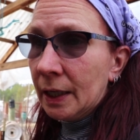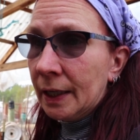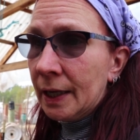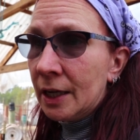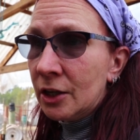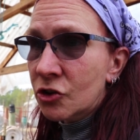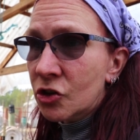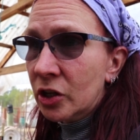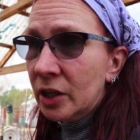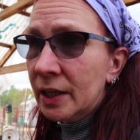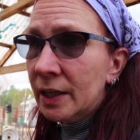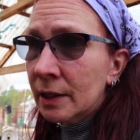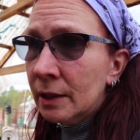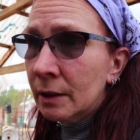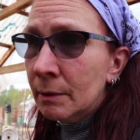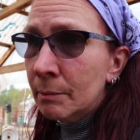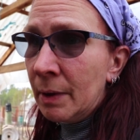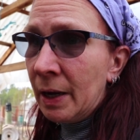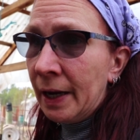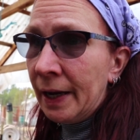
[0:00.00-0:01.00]
catch and
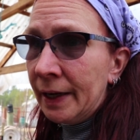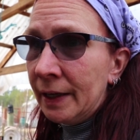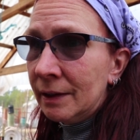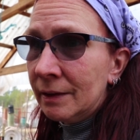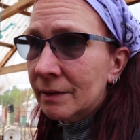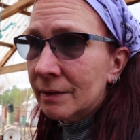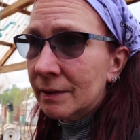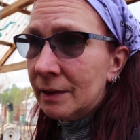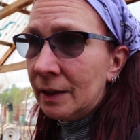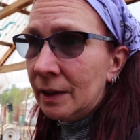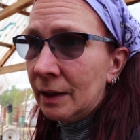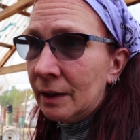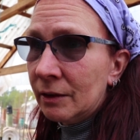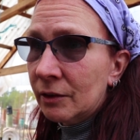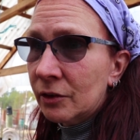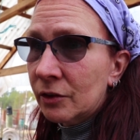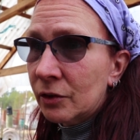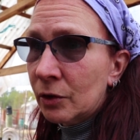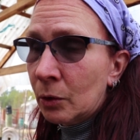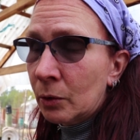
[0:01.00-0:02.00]
kill mice,
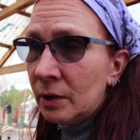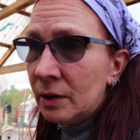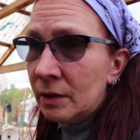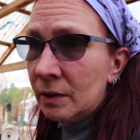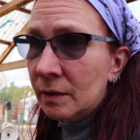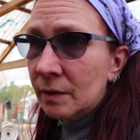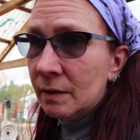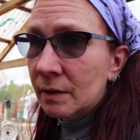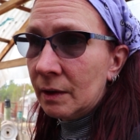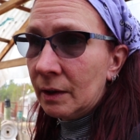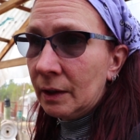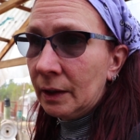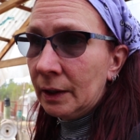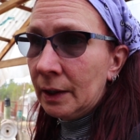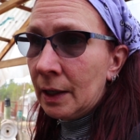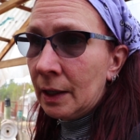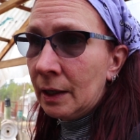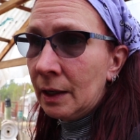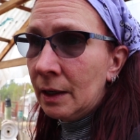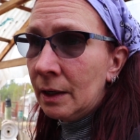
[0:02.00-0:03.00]
and so does
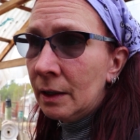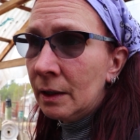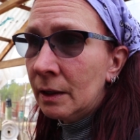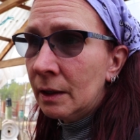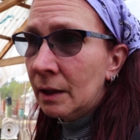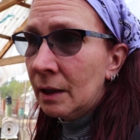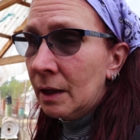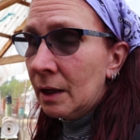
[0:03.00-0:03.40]
Yeti.